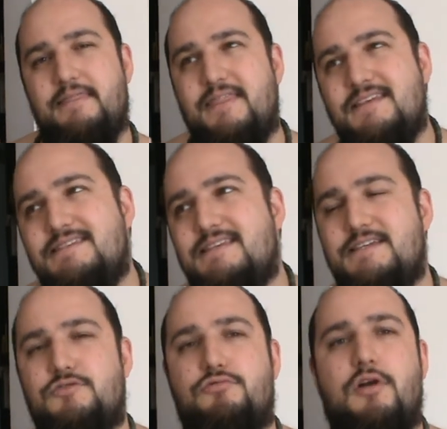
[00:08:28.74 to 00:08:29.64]
this
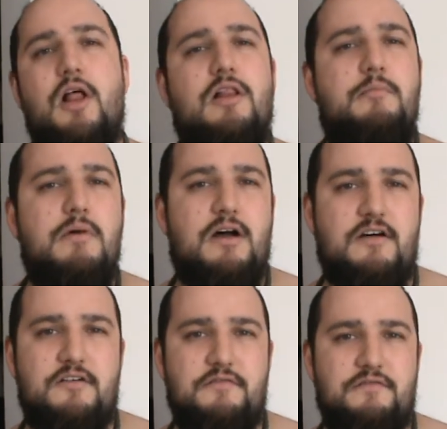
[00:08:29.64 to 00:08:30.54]
is a realm
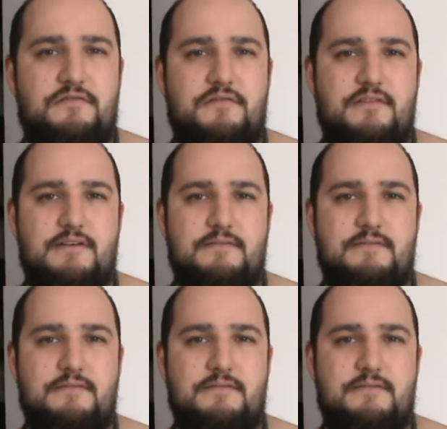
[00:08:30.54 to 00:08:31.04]
of